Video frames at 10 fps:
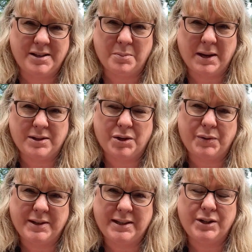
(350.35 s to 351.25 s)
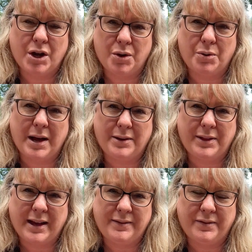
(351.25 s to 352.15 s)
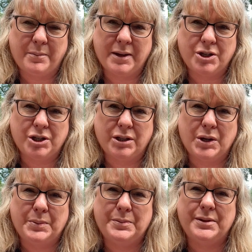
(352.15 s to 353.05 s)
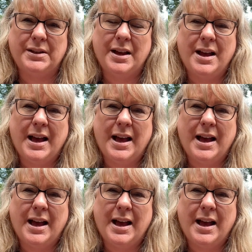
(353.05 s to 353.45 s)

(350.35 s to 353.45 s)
and you might already know how that information comes.